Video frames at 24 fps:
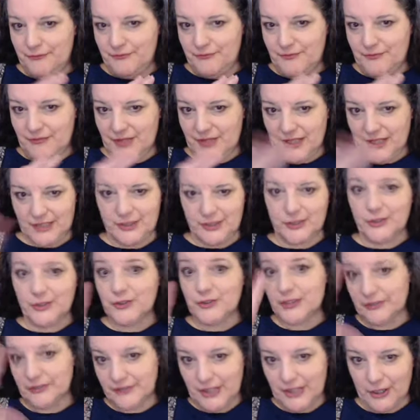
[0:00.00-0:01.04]

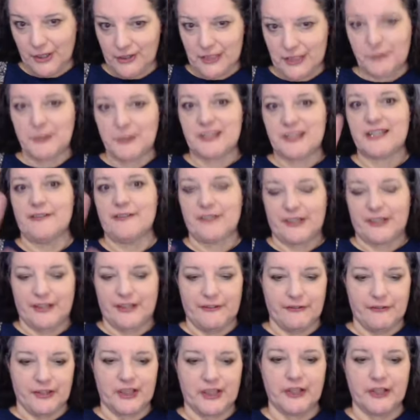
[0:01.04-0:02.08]
exclusively or specifically
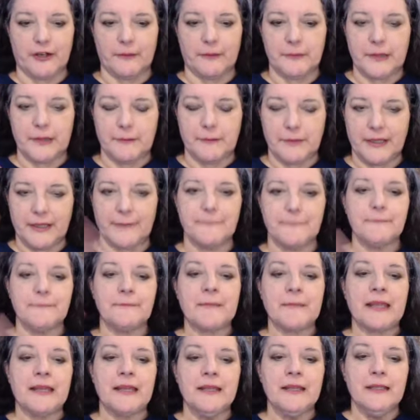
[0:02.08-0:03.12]
for therapy, but
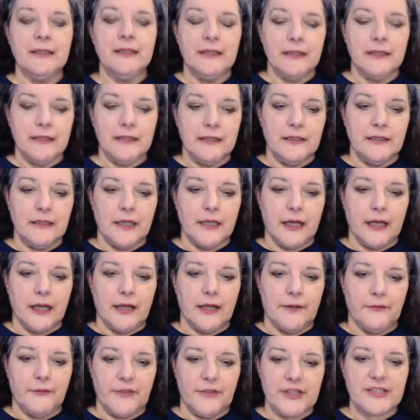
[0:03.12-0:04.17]

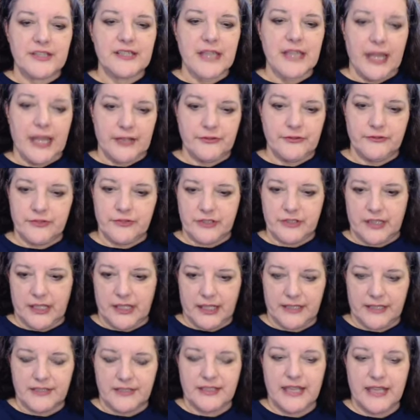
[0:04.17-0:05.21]
this
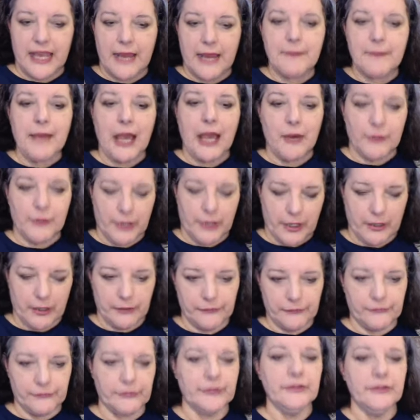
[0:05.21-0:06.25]
exercise came out
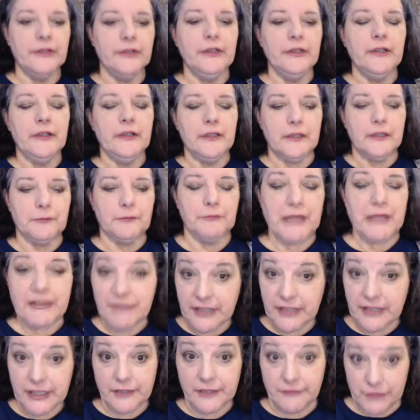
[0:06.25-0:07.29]
of me
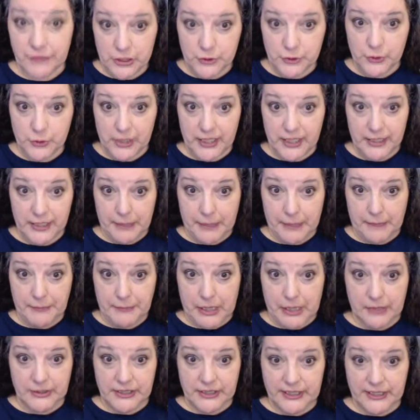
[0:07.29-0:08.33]
feeling frustrated about
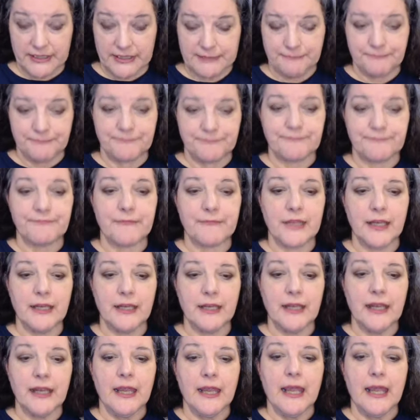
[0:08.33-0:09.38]
politics.
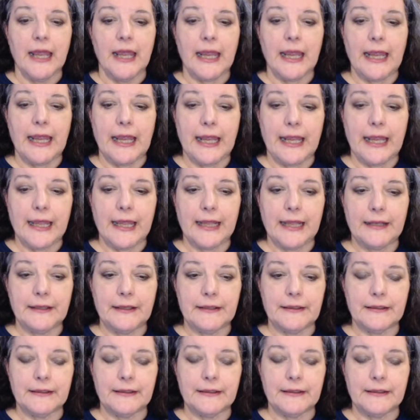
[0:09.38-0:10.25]
And